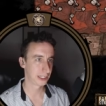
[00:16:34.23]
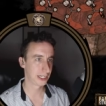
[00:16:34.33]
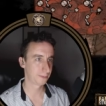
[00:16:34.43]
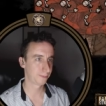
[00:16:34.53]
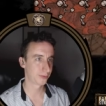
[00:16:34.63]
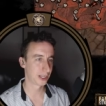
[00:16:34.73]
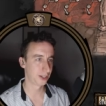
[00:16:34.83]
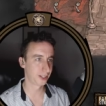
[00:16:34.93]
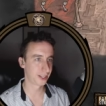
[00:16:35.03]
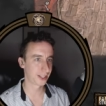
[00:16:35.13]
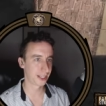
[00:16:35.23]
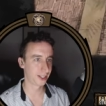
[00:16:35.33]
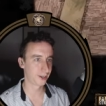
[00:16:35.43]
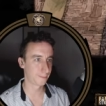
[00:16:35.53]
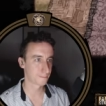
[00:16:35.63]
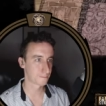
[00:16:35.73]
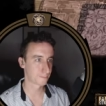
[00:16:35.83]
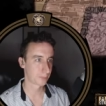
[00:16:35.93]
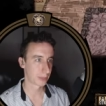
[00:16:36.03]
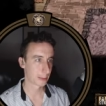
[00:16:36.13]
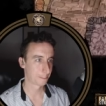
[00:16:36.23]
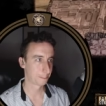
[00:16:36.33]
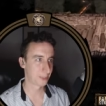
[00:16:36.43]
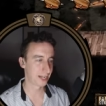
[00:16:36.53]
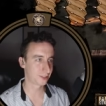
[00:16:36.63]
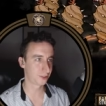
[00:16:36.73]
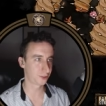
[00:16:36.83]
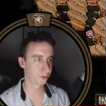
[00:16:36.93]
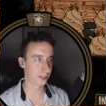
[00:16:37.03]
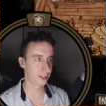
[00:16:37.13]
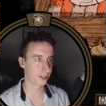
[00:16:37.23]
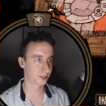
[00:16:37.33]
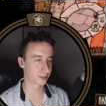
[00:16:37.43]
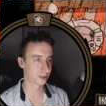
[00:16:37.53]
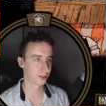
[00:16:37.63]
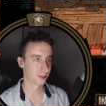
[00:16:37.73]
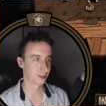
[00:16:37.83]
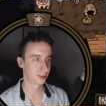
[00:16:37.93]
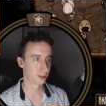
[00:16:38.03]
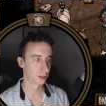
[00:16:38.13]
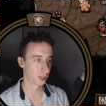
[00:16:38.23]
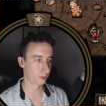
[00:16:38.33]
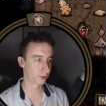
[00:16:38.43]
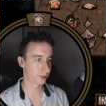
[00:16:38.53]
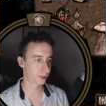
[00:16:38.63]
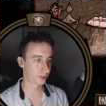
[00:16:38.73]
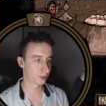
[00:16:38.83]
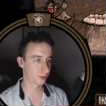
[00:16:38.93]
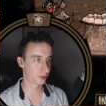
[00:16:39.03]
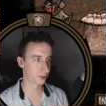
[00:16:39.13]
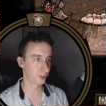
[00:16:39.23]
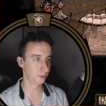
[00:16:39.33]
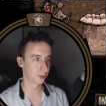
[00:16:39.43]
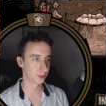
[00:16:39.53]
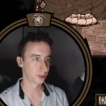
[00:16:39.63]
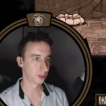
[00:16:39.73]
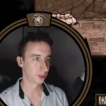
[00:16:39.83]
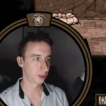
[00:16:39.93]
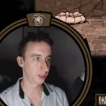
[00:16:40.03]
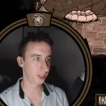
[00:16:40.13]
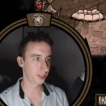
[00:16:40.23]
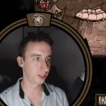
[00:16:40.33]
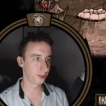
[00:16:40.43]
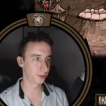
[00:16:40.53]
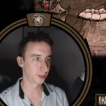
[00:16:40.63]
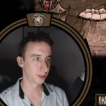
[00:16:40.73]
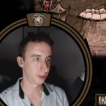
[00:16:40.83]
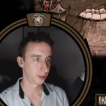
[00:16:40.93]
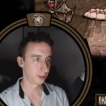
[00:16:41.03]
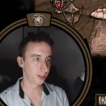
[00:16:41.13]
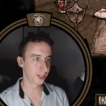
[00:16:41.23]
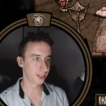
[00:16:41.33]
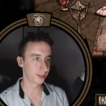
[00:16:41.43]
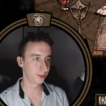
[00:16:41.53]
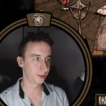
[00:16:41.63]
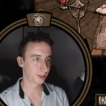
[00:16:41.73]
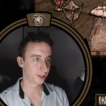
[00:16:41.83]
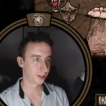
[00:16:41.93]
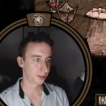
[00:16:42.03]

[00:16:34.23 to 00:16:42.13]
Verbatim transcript: Alright, I'll look at that later. Back to the trees! Oh, shoot! Look at you! Look at you!